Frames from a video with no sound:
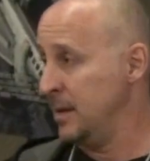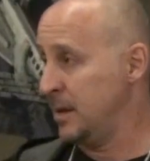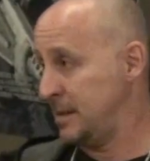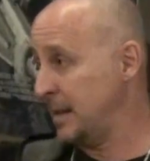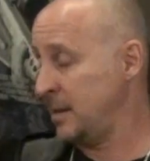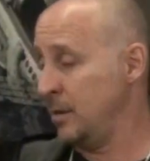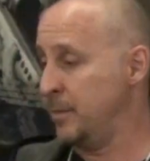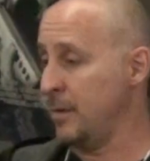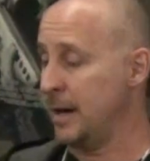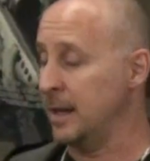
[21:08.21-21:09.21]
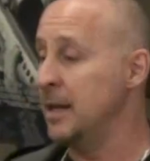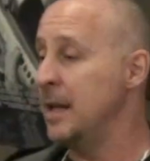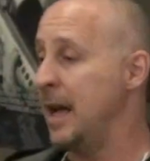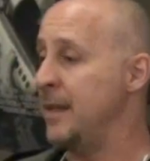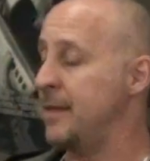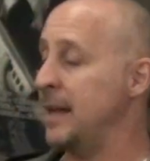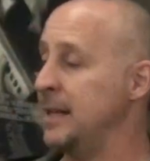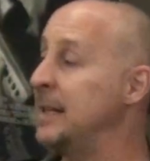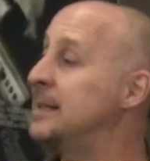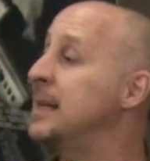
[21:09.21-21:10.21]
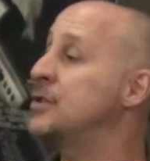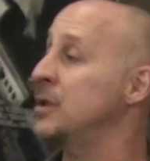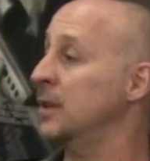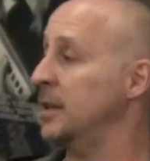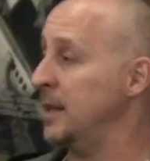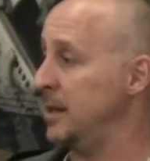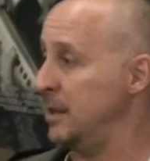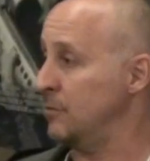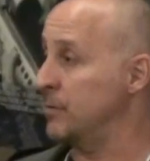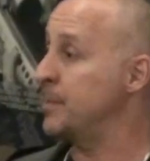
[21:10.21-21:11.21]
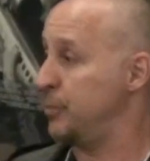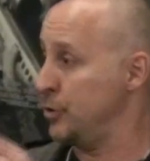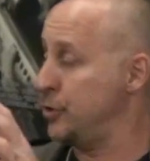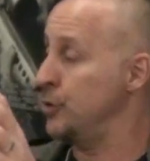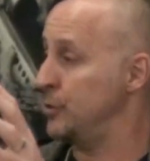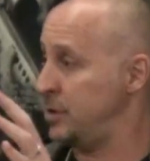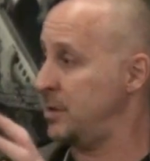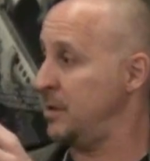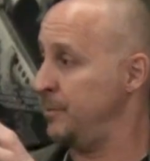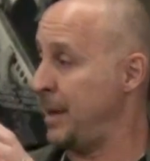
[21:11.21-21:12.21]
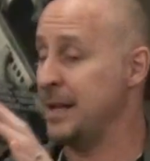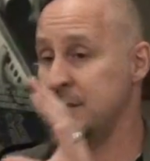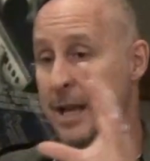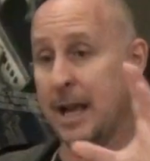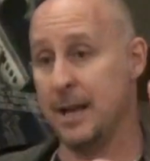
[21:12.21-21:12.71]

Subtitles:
Because that's how he'd be writing. And then he digitally reproduced Ben's